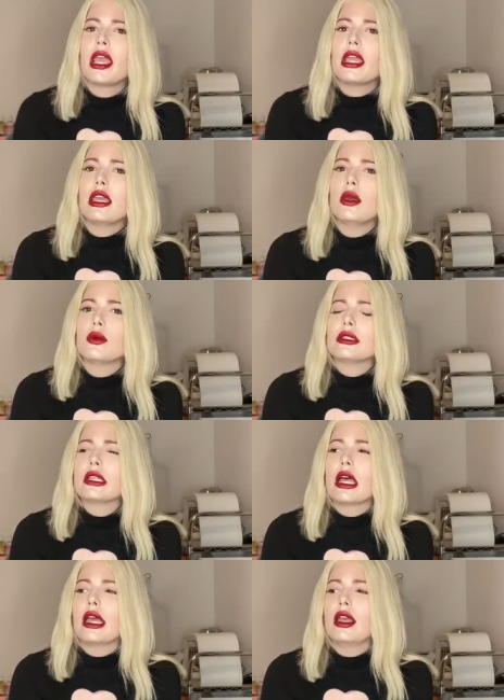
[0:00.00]
he was
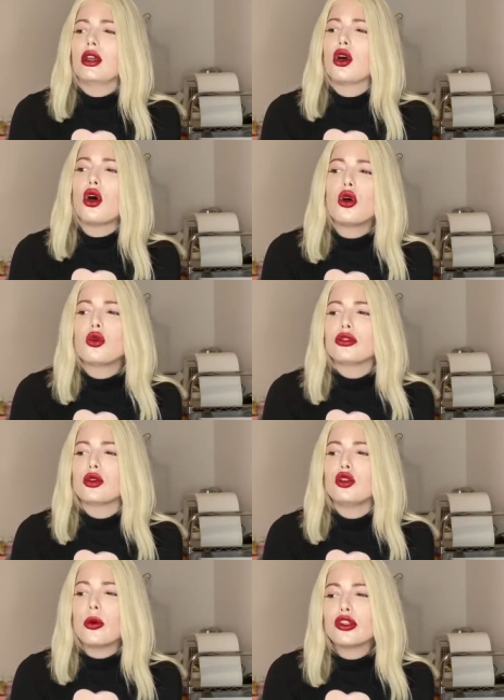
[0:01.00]
like, "Oh, so
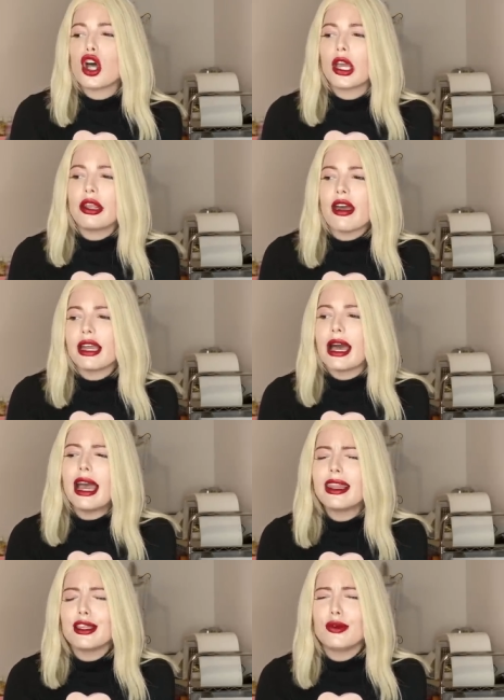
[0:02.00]
you were talking to that guy
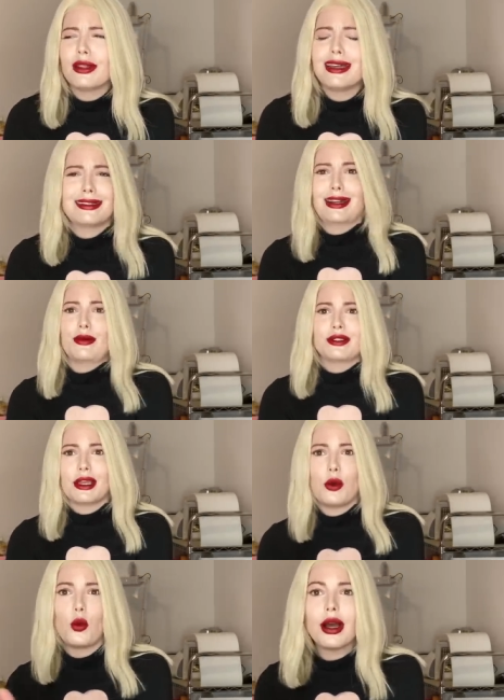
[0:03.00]
that you liked?" And I was
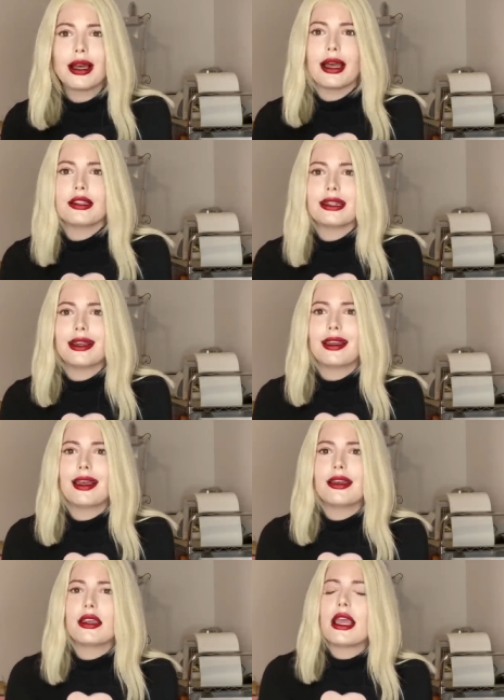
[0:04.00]
like, "What guy did I
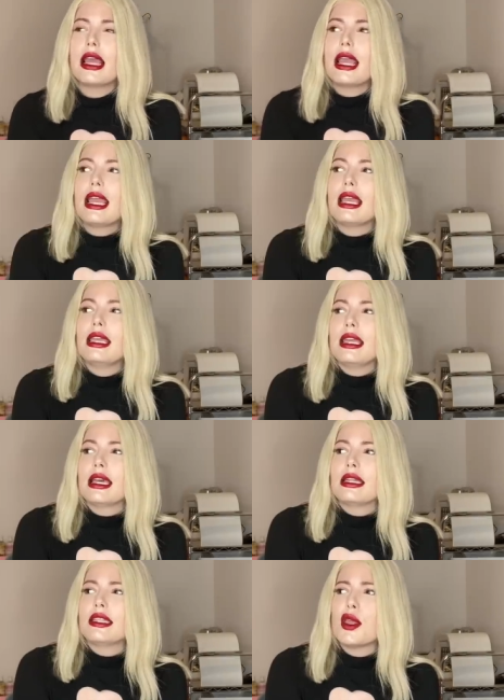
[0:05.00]
like?"
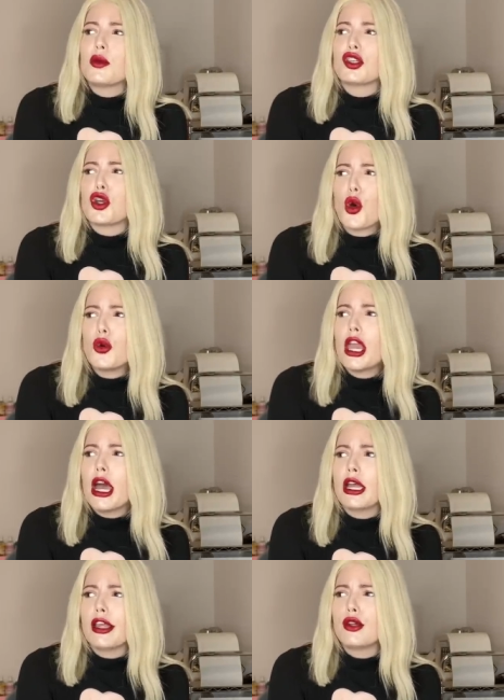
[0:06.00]
and he was like, oh
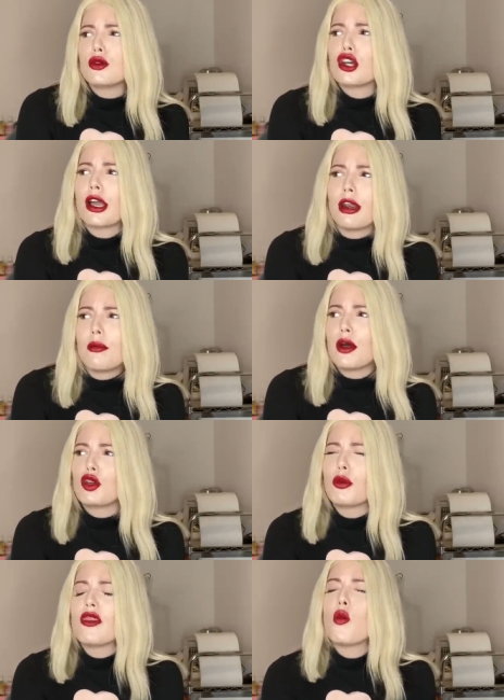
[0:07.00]
yeah, like you were talking about your,
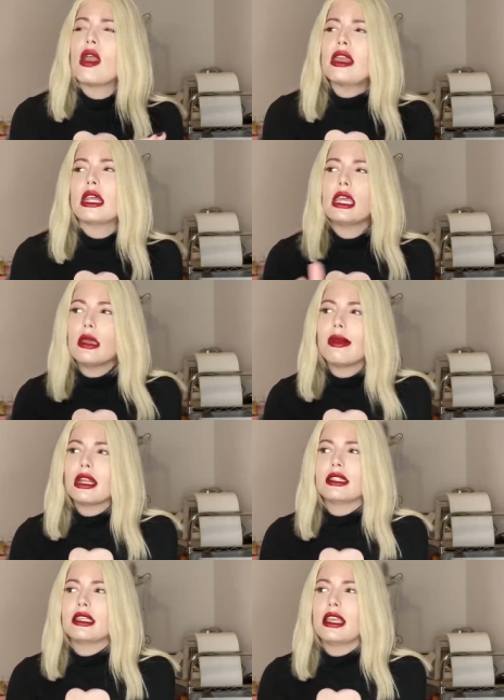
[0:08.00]
and the way that he made
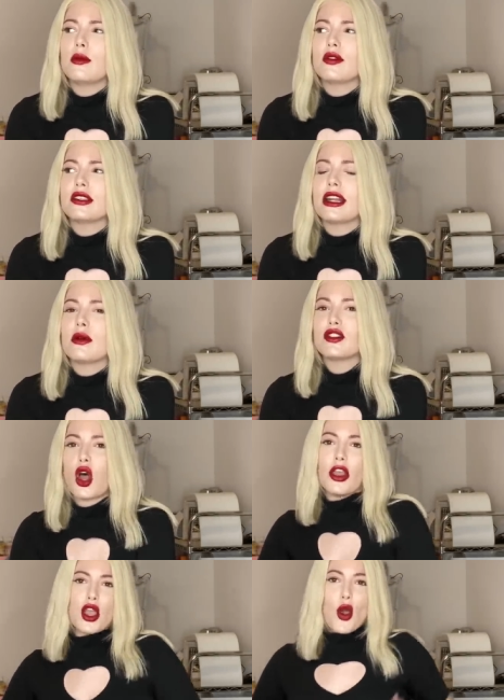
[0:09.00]
it seem was that I was all
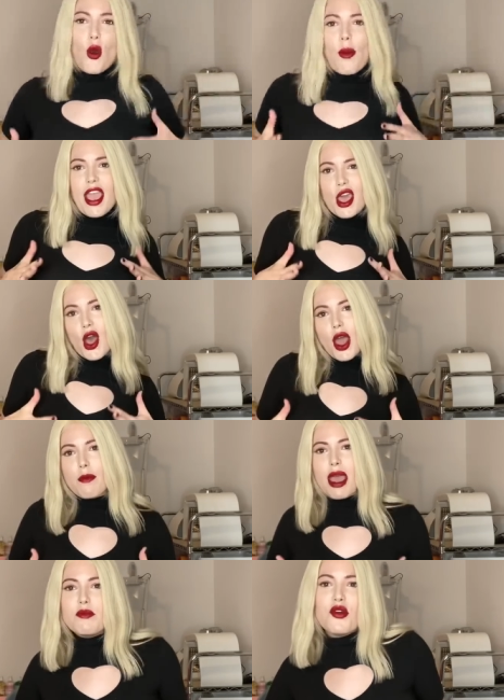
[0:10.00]
like, oh my God,
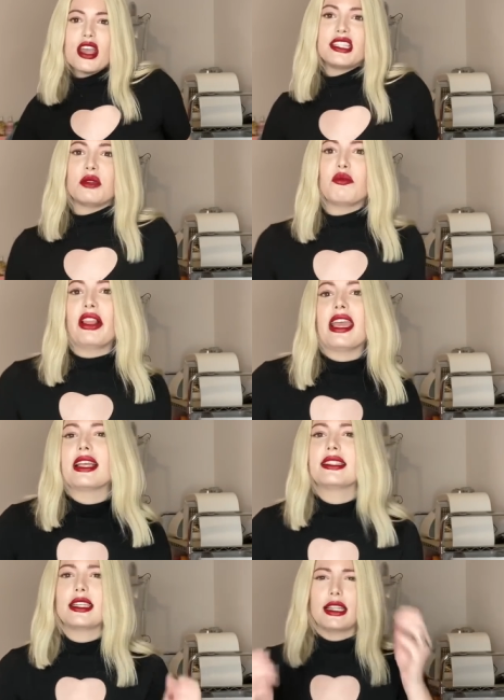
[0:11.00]
my breast
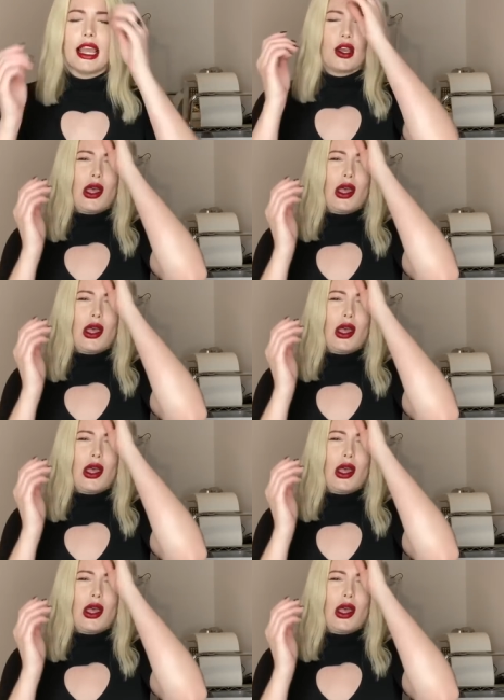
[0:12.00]
implants and like